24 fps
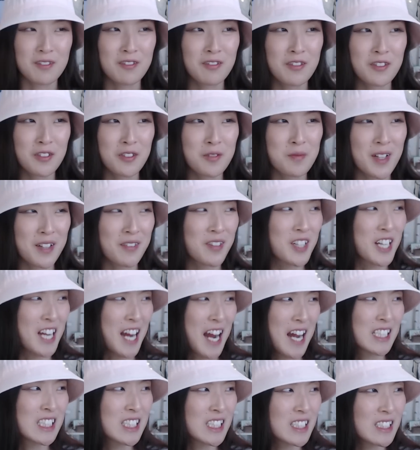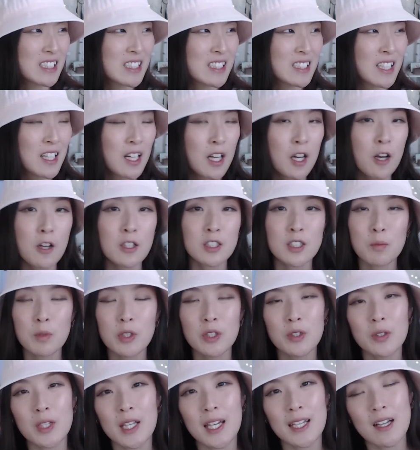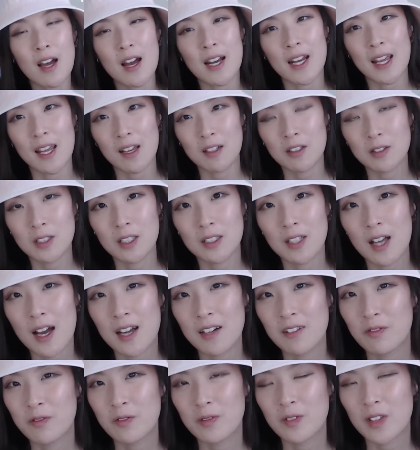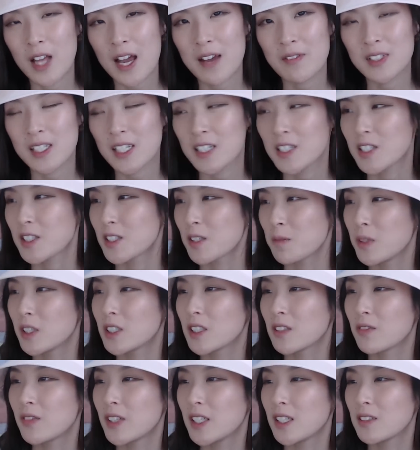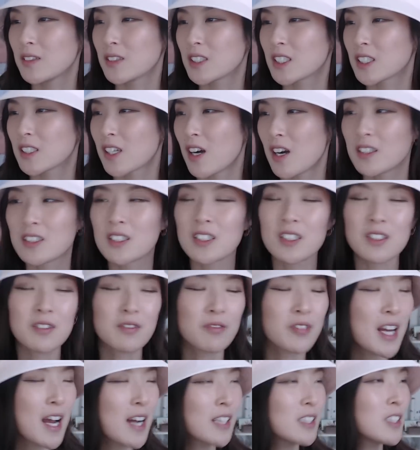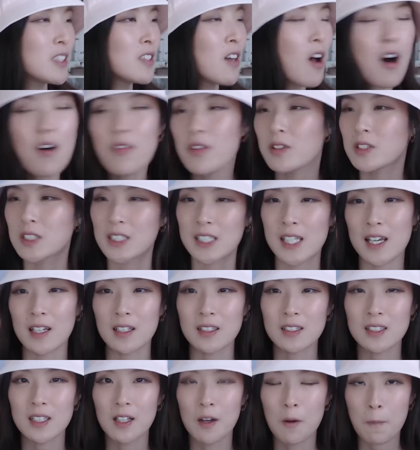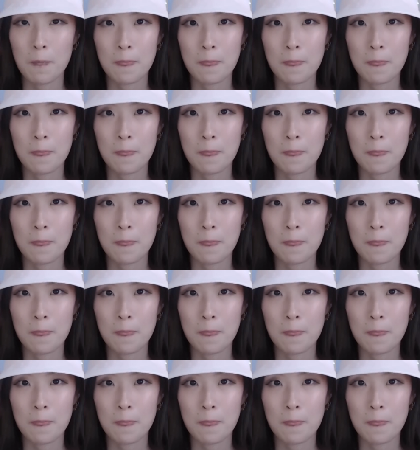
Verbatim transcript: through my reactions someone who cannot handle a lot of live stages and music videos concert reactions all those things